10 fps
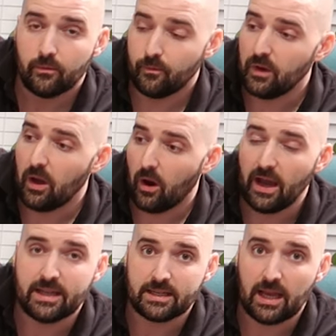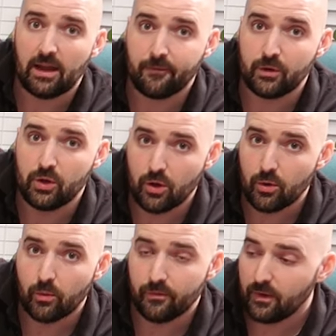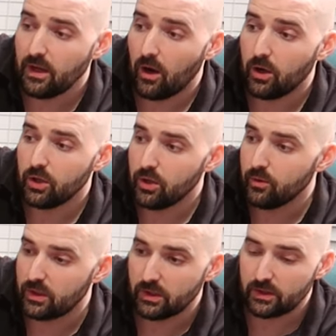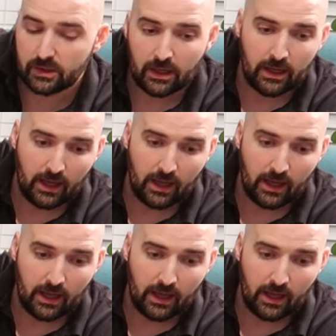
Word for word: VR headset for new VR users.